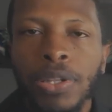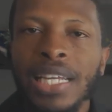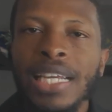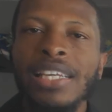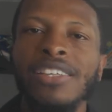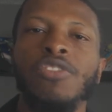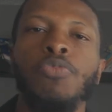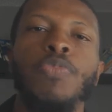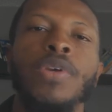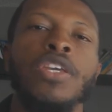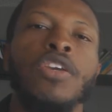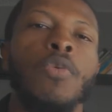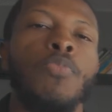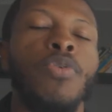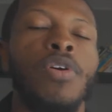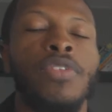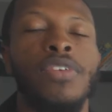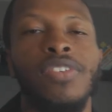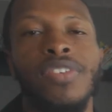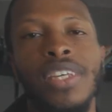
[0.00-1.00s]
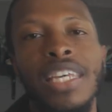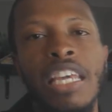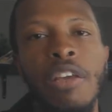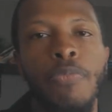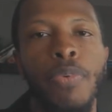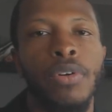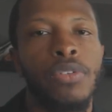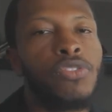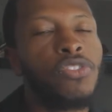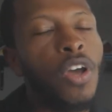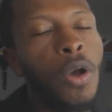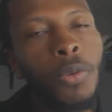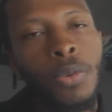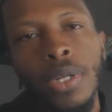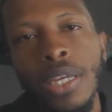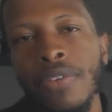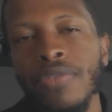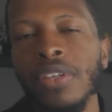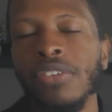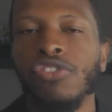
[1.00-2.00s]
Please be your brother's keeper.
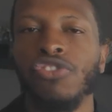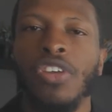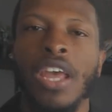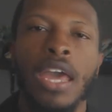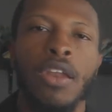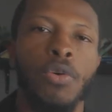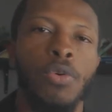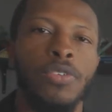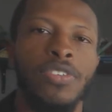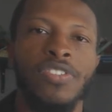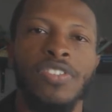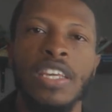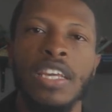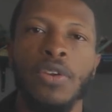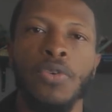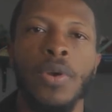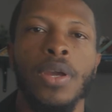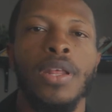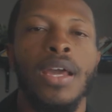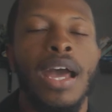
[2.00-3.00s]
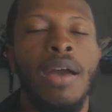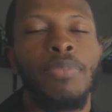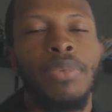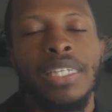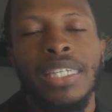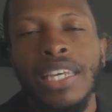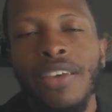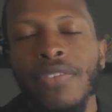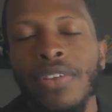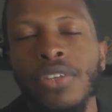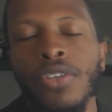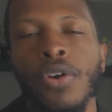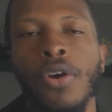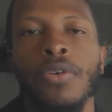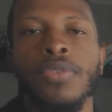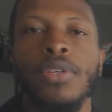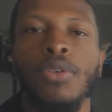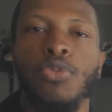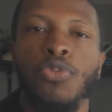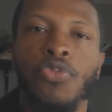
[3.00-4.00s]
Don't leave this channel a secret. I'm giving
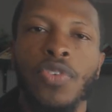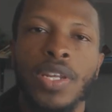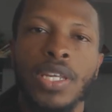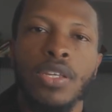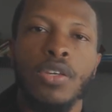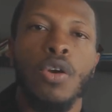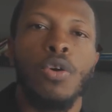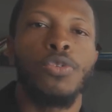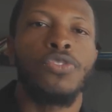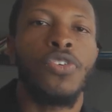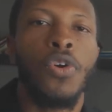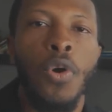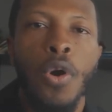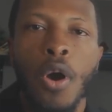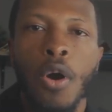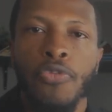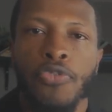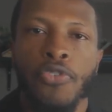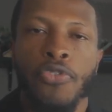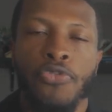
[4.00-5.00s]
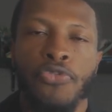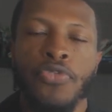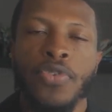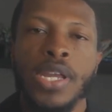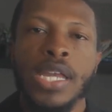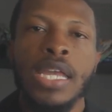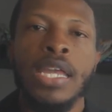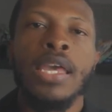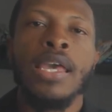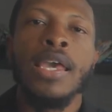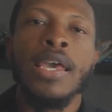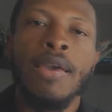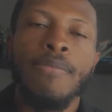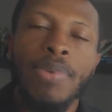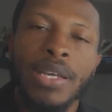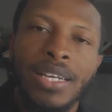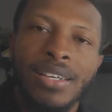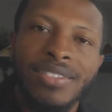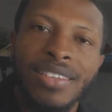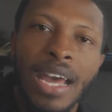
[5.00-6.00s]
y'all these videos all for free
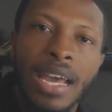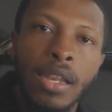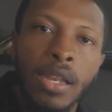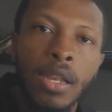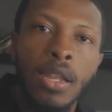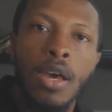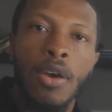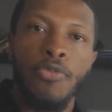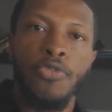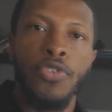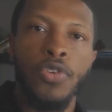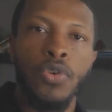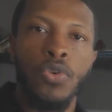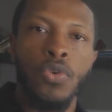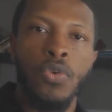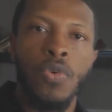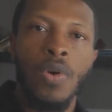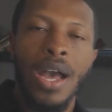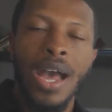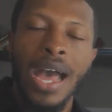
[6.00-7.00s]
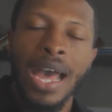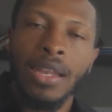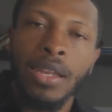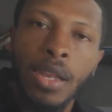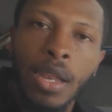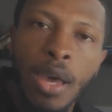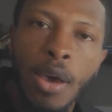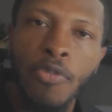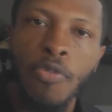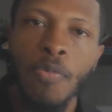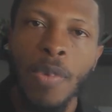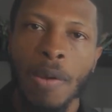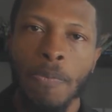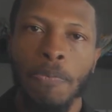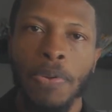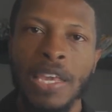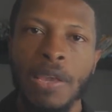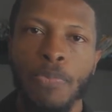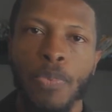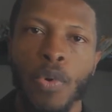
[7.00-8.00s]
because I love you. I love
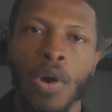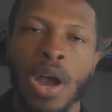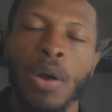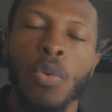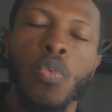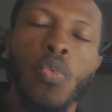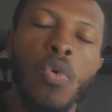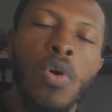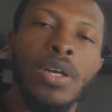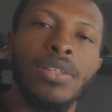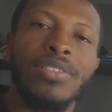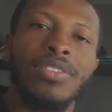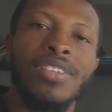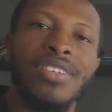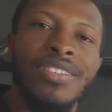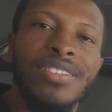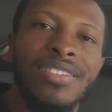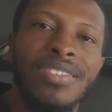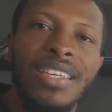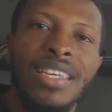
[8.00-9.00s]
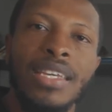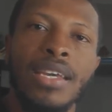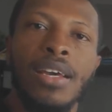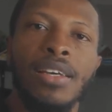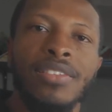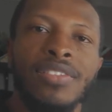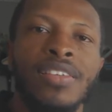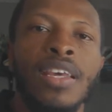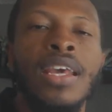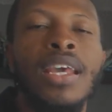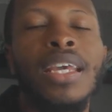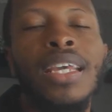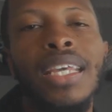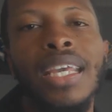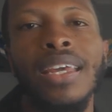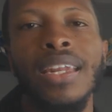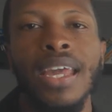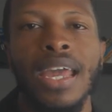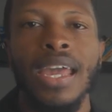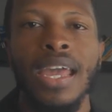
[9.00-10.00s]
my people. I want to see us
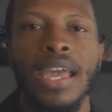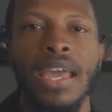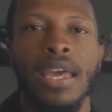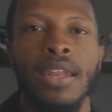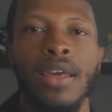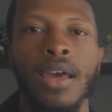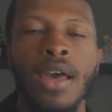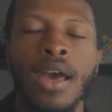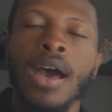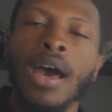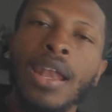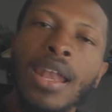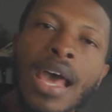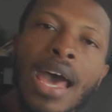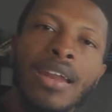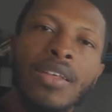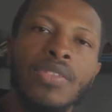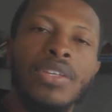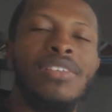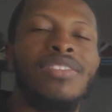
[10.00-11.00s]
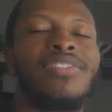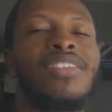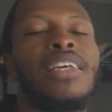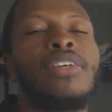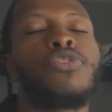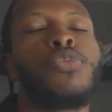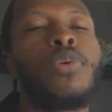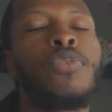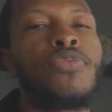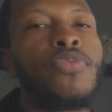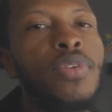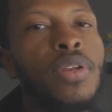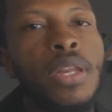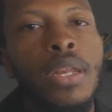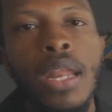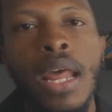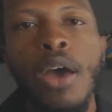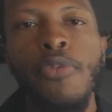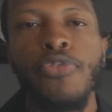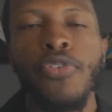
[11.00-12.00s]
get ahead. A lot of these things we've
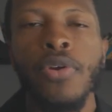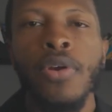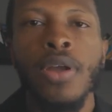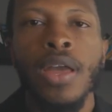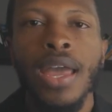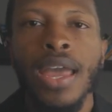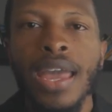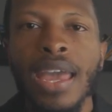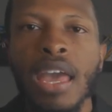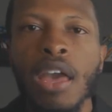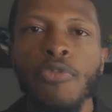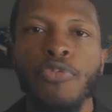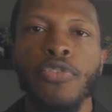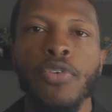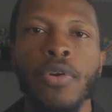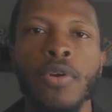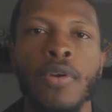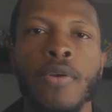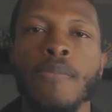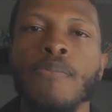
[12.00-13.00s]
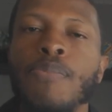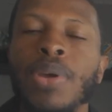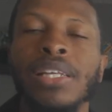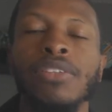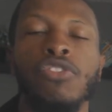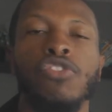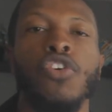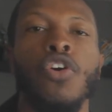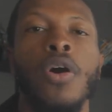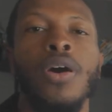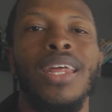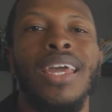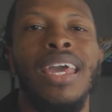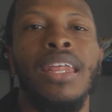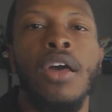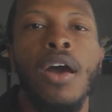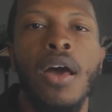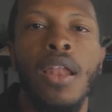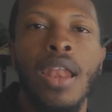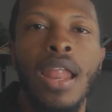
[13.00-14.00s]
never, ever been taught
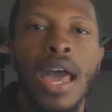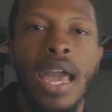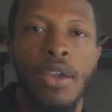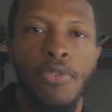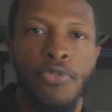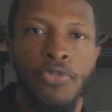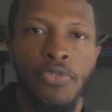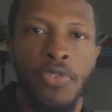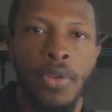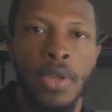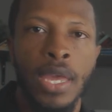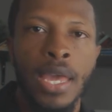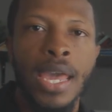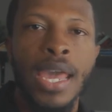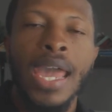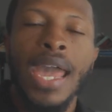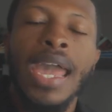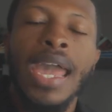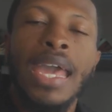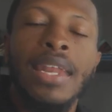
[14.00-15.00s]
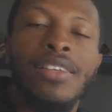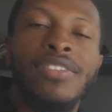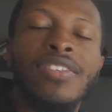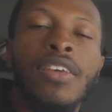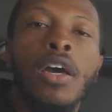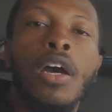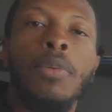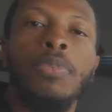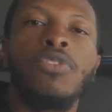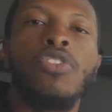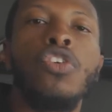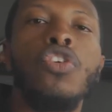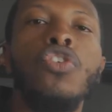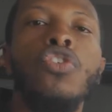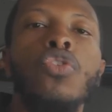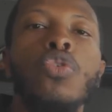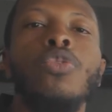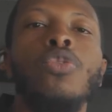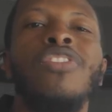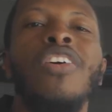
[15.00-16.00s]
in our life. And it's up to
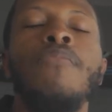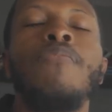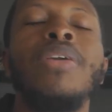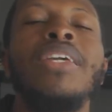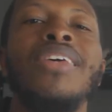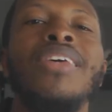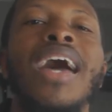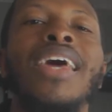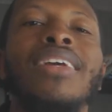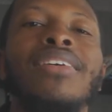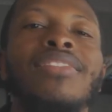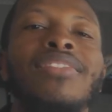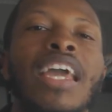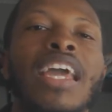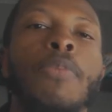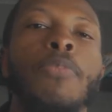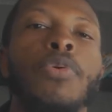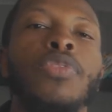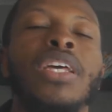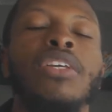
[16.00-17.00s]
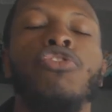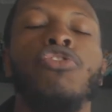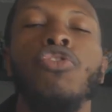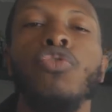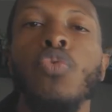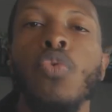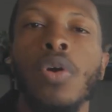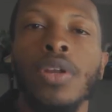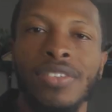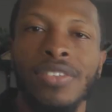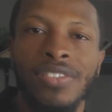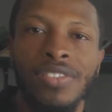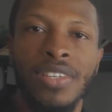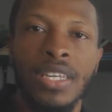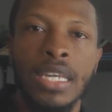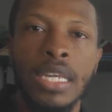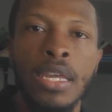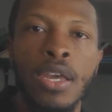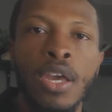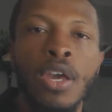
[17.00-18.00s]
you to be that example that you want to
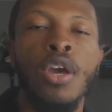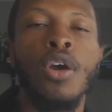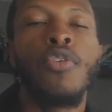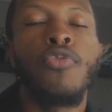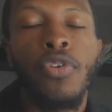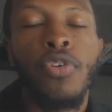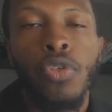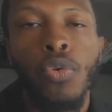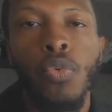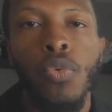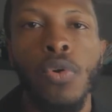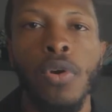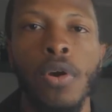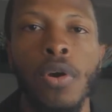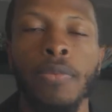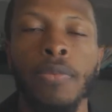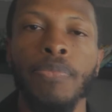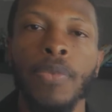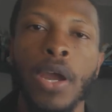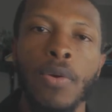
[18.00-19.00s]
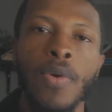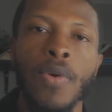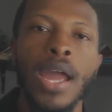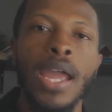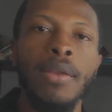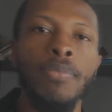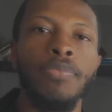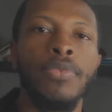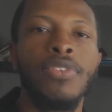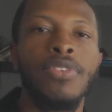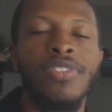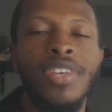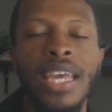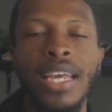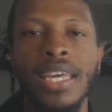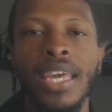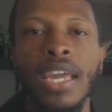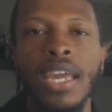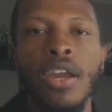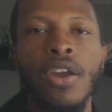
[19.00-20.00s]
see for the world. All right?
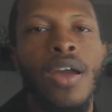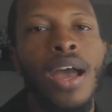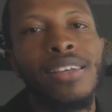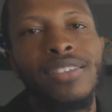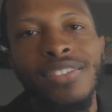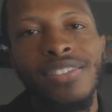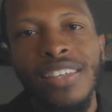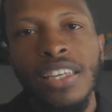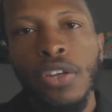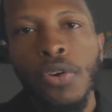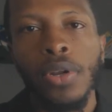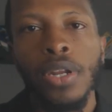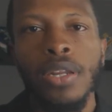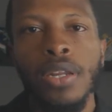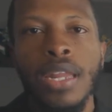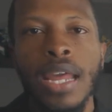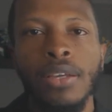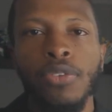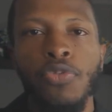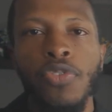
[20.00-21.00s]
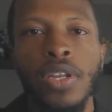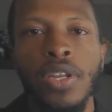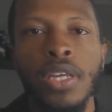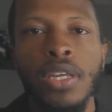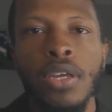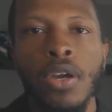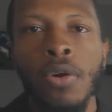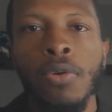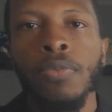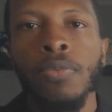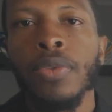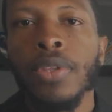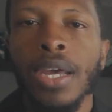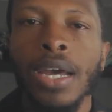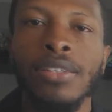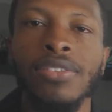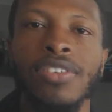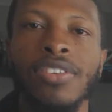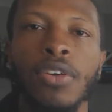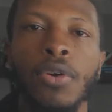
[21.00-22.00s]
Take care. I'll see you on the next video.
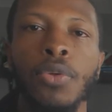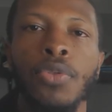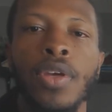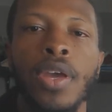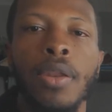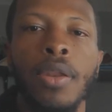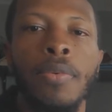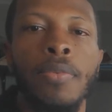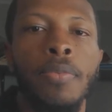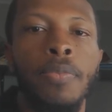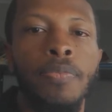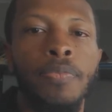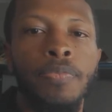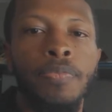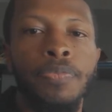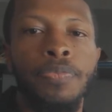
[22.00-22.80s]
Until then.